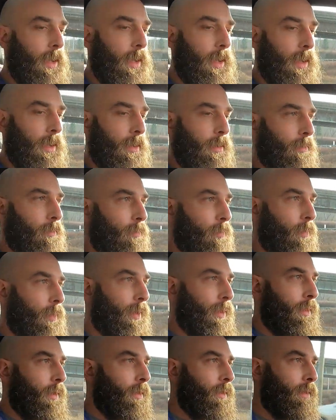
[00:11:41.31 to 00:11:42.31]
And
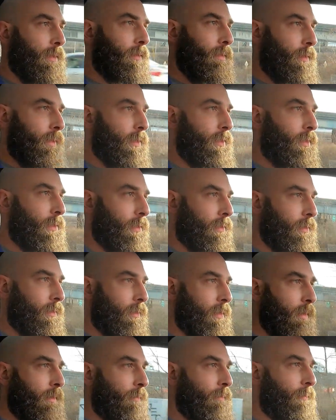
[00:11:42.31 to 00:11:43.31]
with all this digital
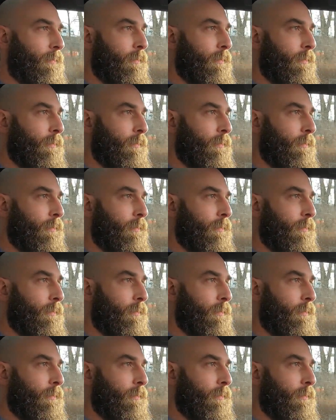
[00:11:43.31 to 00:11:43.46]
stuff,